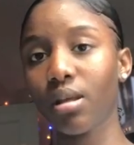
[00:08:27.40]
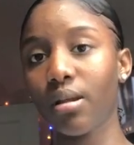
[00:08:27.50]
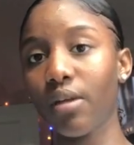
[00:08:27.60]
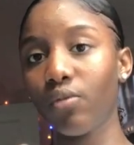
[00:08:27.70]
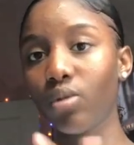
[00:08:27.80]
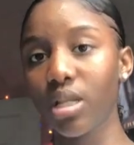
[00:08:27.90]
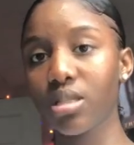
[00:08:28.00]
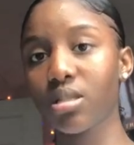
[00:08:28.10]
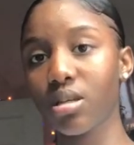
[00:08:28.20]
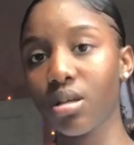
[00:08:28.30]
if you
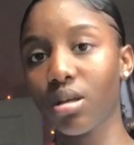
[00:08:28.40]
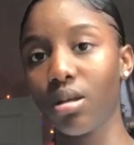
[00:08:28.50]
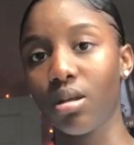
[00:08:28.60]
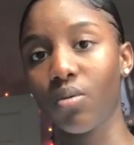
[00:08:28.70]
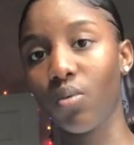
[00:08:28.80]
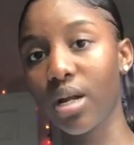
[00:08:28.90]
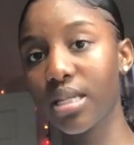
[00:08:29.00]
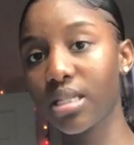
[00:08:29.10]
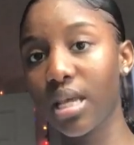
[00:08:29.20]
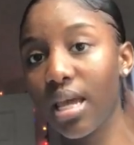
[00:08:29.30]
listen to what I
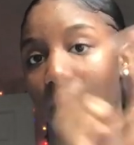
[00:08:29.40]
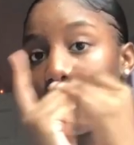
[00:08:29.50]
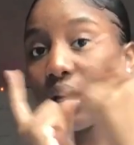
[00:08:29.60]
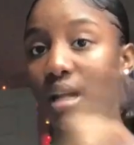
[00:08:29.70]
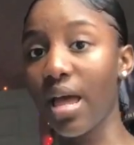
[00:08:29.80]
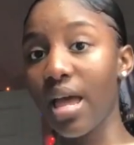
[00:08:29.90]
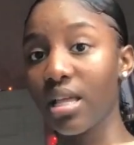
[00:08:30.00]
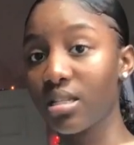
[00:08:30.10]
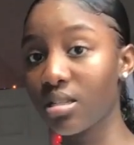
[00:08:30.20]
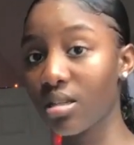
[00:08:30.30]
said in the
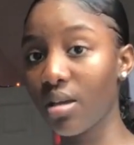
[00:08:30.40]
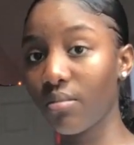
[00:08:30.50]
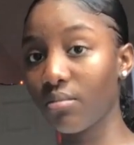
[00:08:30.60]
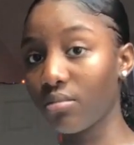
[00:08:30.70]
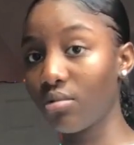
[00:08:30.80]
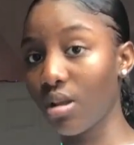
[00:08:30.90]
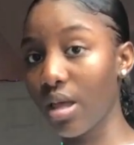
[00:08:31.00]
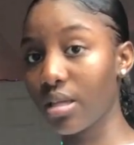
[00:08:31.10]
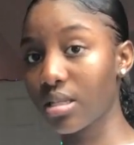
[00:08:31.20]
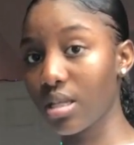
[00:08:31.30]
last,
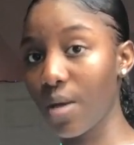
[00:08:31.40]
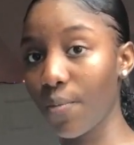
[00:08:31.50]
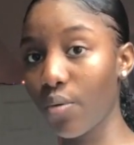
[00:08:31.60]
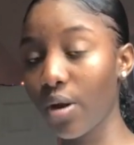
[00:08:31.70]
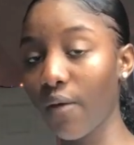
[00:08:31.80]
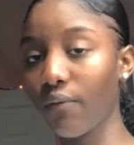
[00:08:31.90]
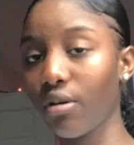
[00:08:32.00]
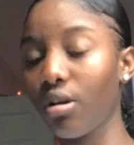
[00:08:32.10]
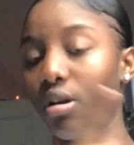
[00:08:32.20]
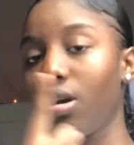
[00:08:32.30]
like, step or
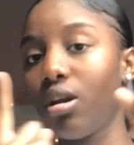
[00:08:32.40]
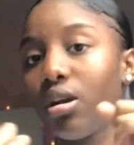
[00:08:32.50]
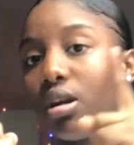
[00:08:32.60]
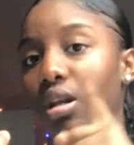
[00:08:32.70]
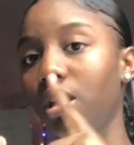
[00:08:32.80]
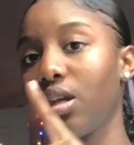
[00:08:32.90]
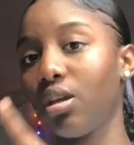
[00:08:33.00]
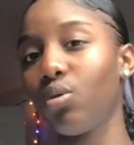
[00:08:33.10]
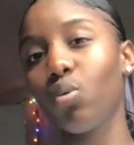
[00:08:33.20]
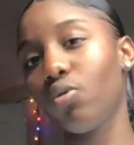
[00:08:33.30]
whatever, then
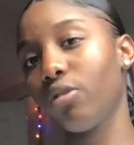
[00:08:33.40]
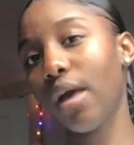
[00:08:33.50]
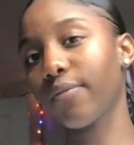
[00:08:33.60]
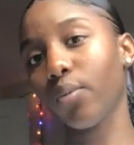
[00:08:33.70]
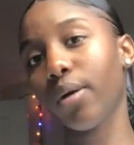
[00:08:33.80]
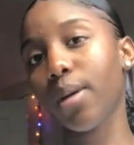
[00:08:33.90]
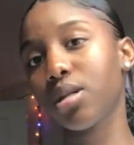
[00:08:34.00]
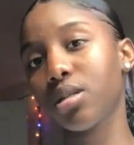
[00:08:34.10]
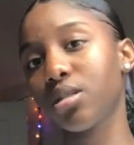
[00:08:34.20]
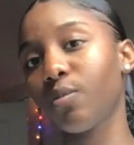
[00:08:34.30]
you really have to worry about
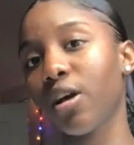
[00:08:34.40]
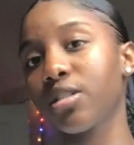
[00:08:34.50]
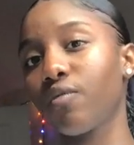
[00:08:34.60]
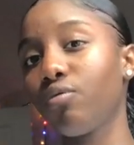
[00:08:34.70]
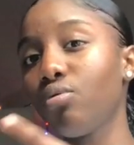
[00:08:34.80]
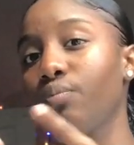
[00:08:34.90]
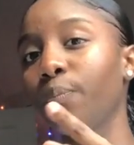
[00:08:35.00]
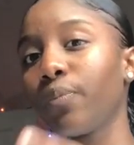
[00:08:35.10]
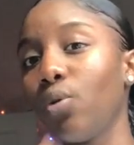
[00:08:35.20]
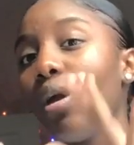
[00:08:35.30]
this. Because if you
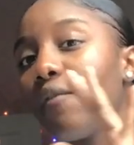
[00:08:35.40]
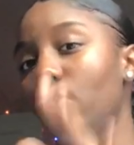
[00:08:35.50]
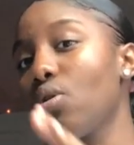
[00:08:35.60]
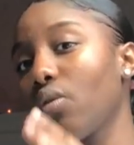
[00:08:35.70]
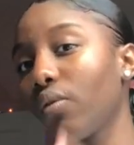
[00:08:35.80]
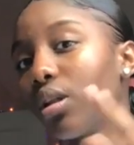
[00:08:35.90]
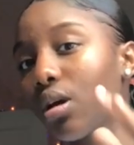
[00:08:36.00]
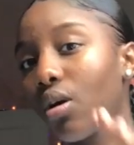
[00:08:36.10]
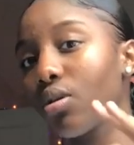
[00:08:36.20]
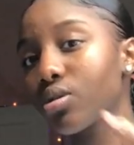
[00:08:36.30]
don't really
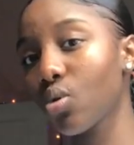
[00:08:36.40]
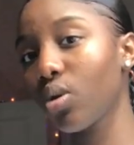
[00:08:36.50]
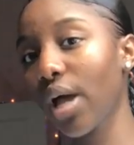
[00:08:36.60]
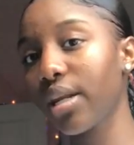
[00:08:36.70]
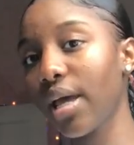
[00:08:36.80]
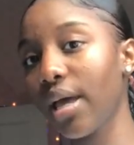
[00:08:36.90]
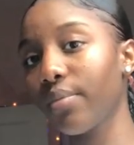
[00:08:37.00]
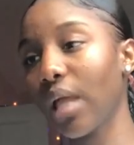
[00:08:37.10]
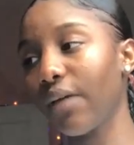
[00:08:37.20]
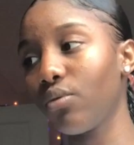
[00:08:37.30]
go to school like that,
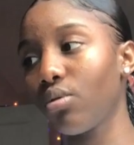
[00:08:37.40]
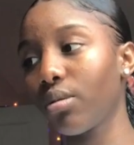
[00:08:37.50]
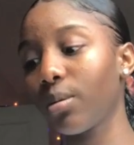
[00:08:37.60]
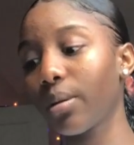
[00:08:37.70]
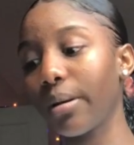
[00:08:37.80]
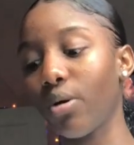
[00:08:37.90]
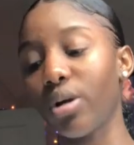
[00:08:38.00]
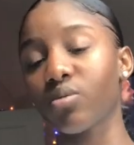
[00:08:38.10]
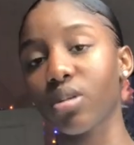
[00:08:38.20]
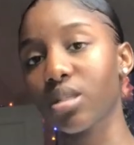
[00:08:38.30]
like, if you don't do, like, oh, I
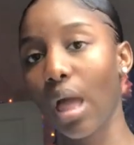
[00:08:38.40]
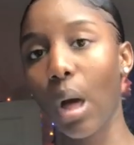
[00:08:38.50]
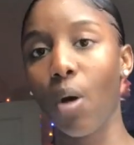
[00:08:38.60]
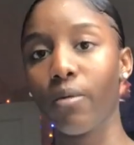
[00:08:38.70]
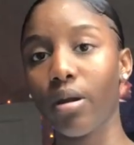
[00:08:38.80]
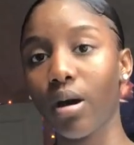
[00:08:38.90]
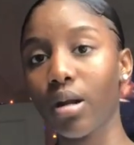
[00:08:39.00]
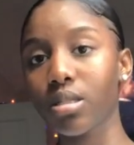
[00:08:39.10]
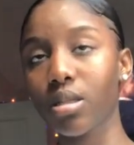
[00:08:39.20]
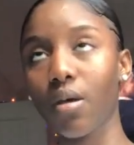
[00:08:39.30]
just want to stay home, all that kind
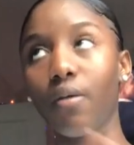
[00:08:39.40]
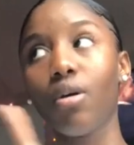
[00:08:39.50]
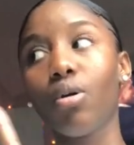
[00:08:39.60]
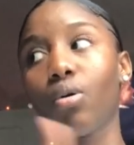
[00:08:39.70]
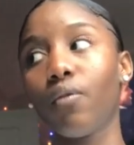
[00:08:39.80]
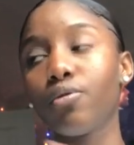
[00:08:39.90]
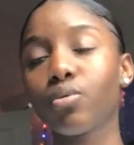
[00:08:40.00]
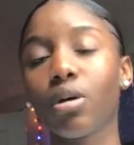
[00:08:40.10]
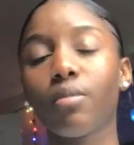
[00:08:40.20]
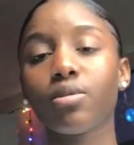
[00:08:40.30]
of stuff, or if you just
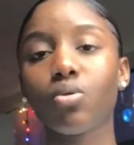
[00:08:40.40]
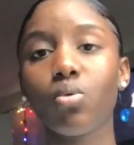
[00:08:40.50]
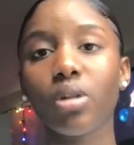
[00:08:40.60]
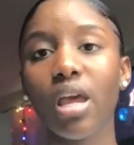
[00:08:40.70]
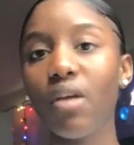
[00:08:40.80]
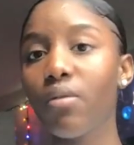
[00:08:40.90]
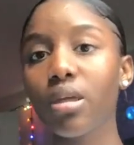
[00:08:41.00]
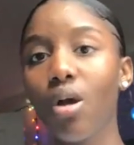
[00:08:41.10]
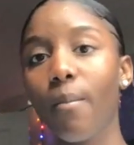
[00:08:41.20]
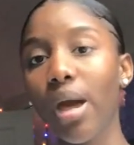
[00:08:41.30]
want to come to school, like, it really
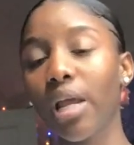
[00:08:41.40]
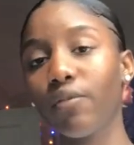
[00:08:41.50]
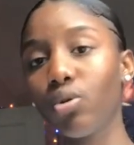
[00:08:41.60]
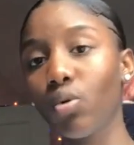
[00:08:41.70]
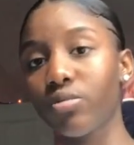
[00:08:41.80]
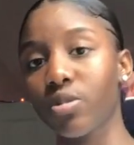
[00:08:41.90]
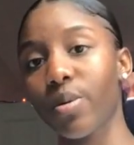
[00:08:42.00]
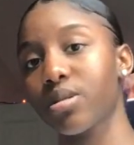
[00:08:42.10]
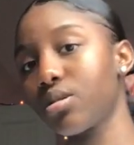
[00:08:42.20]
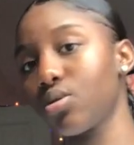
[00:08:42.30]
don't matter. If you do what you're
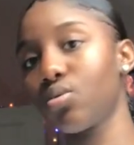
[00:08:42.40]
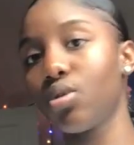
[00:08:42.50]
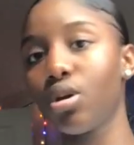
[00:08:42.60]
supposed to do,